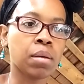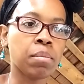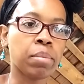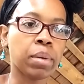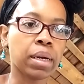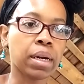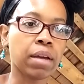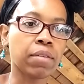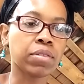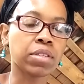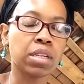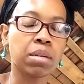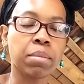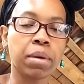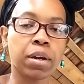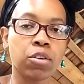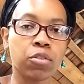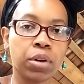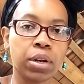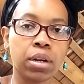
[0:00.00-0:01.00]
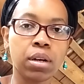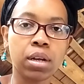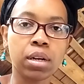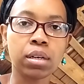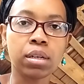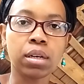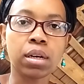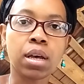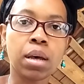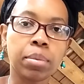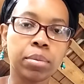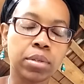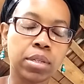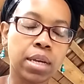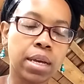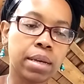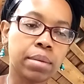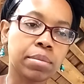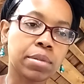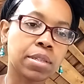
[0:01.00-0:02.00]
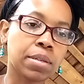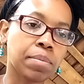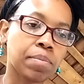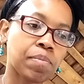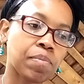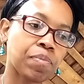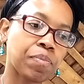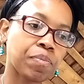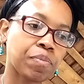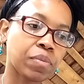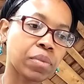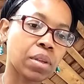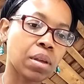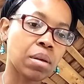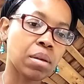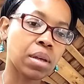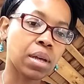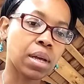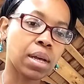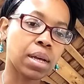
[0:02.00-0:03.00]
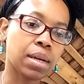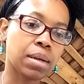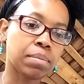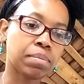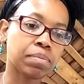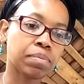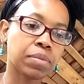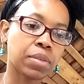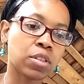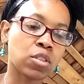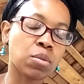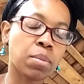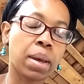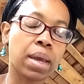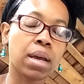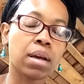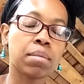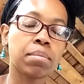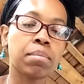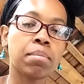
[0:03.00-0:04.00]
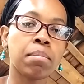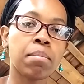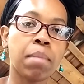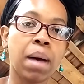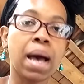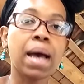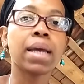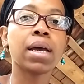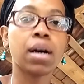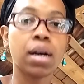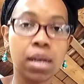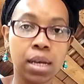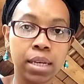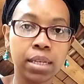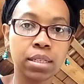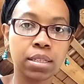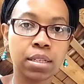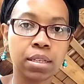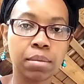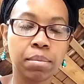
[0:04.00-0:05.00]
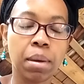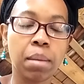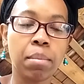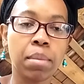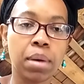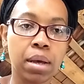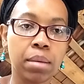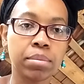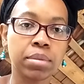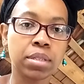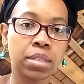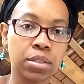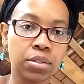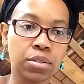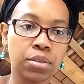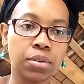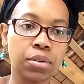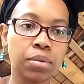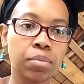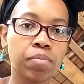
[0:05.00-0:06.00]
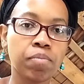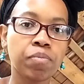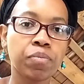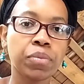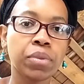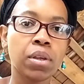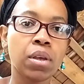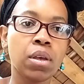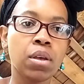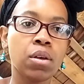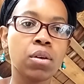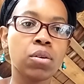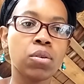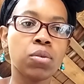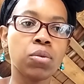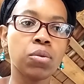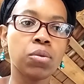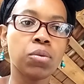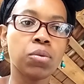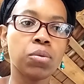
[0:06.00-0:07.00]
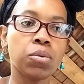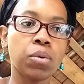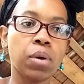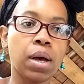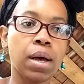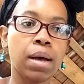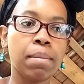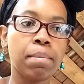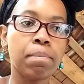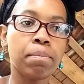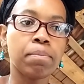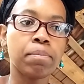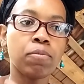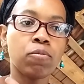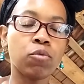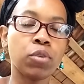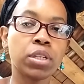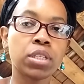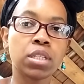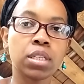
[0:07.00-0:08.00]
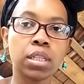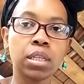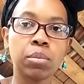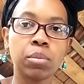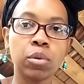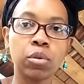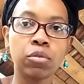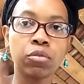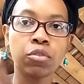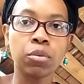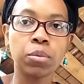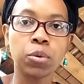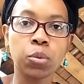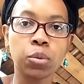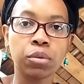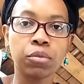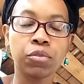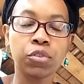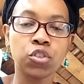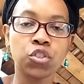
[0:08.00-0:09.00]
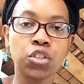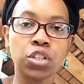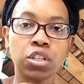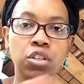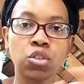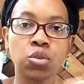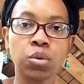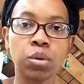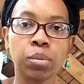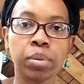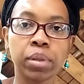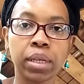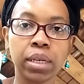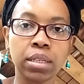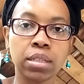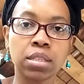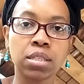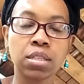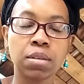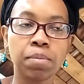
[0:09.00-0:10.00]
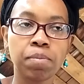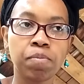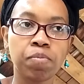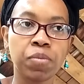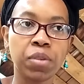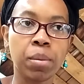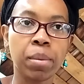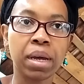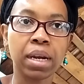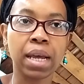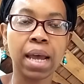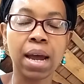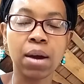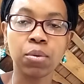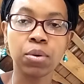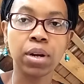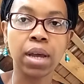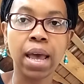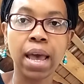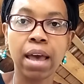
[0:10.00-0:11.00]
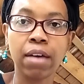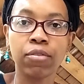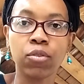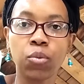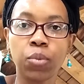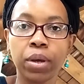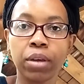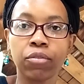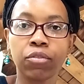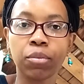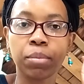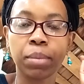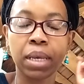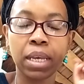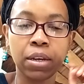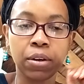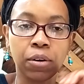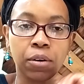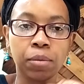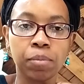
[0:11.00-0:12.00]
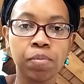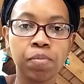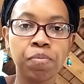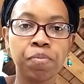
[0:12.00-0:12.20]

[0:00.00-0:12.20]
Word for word: But I've seen my great aunt a couple times. Um, so my my aunt, my mom's sister, who um, recently moved from Northern Virginia to a place about an hour and a half away from here,